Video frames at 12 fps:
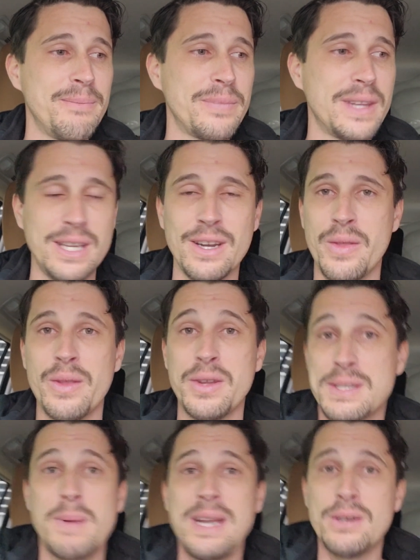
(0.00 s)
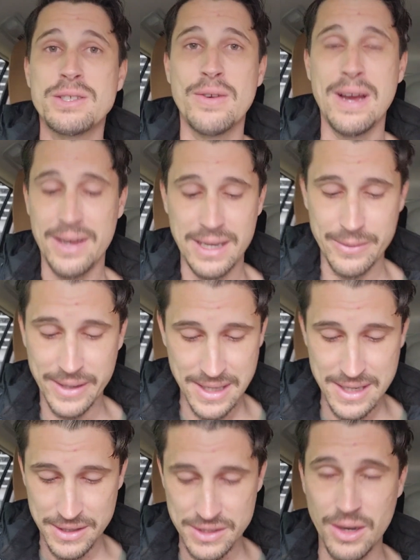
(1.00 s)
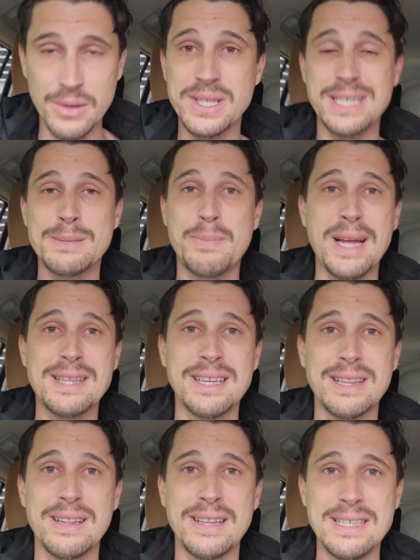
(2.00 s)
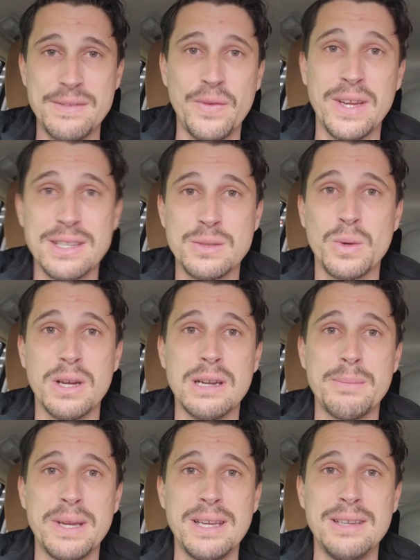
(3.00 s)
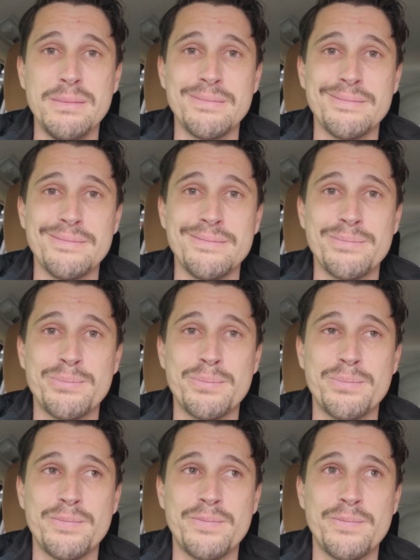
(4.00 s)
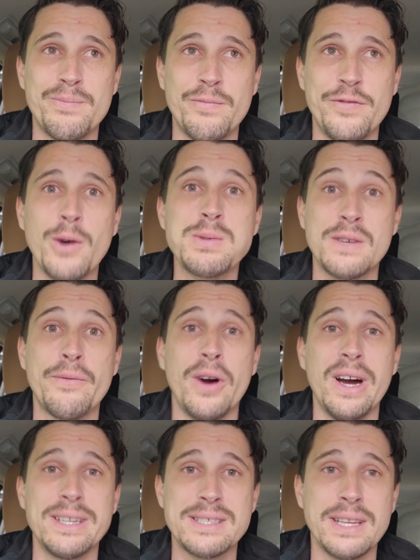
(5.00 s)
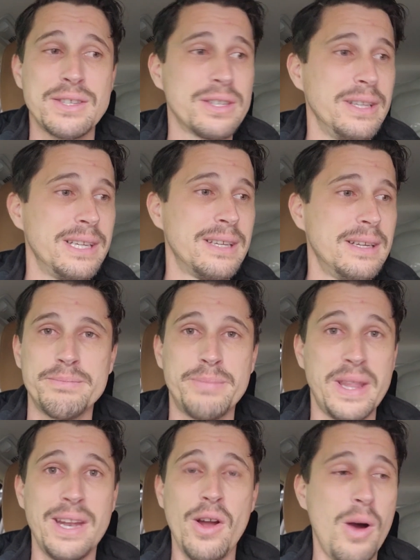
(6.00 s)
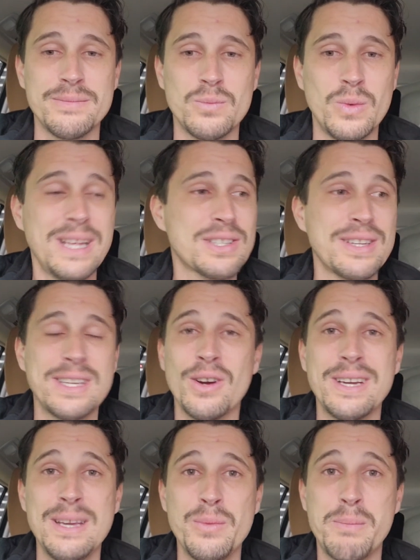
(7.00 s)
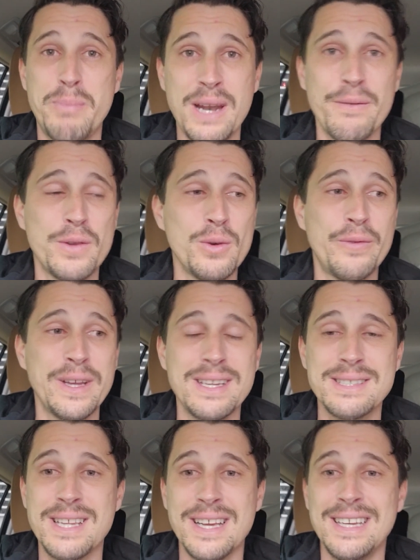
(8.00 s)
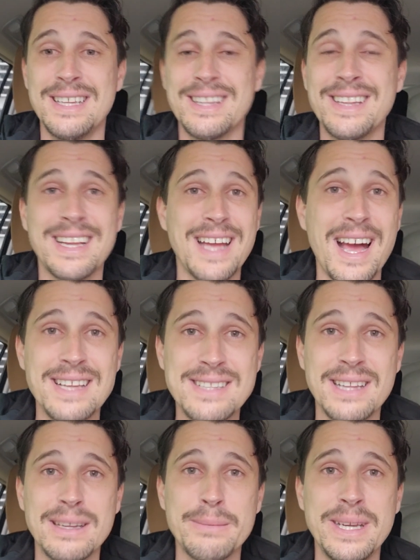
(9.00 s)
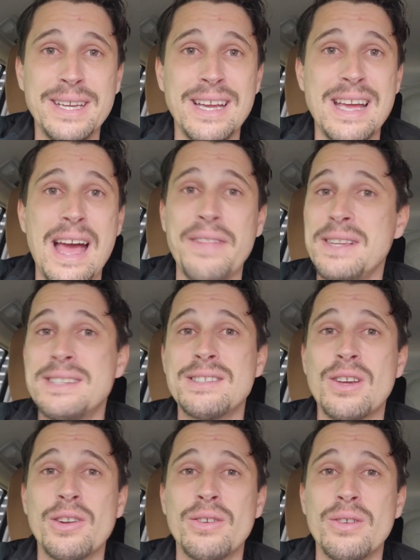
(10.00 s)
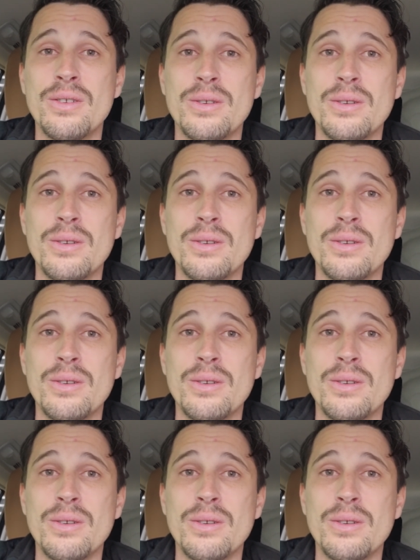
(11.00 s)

you know, the speedos are out anyway. So I was expecting that these figures were going to be falsified essentially, but they're not. We actually got here with better fuel figures than the car's telling me, and this is on